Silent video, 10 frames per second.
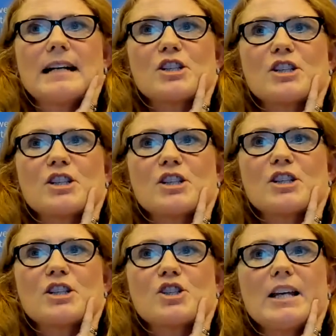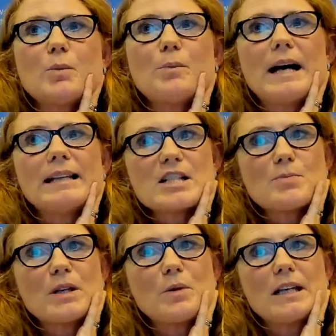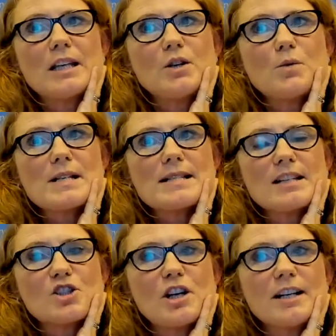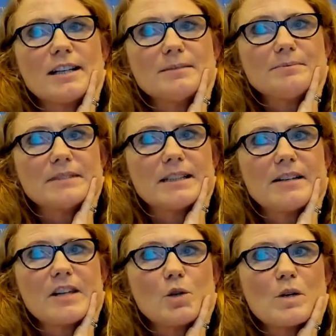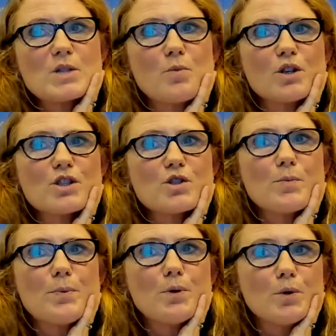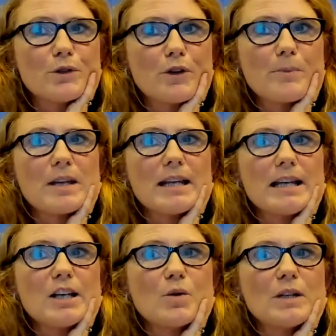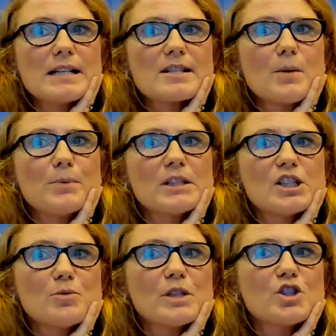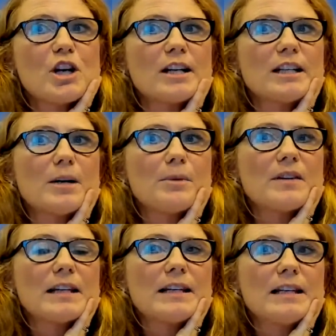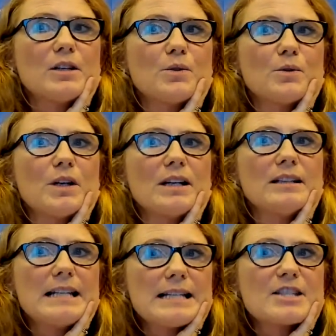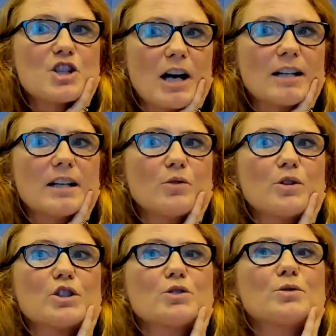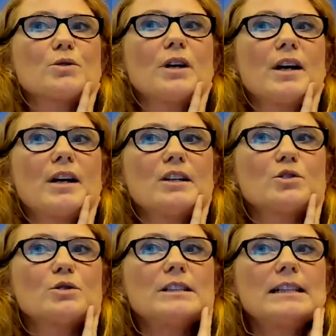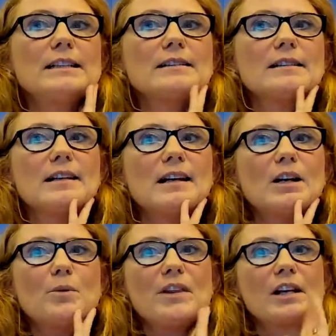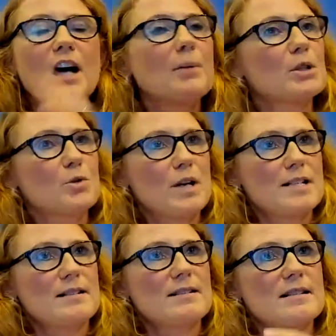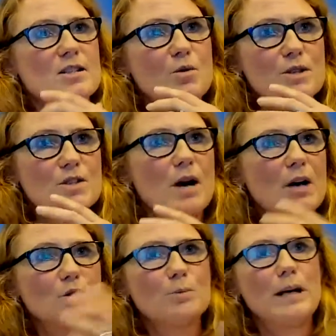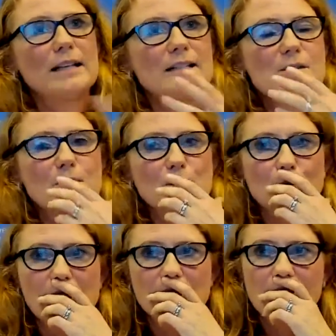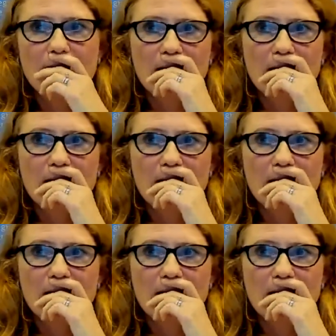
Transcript: and should the EU balance between the US and China? The US wants support from the EU in its competition with China, but the EU needs China in order to deal with the climate crisis and so on. So how to balance between,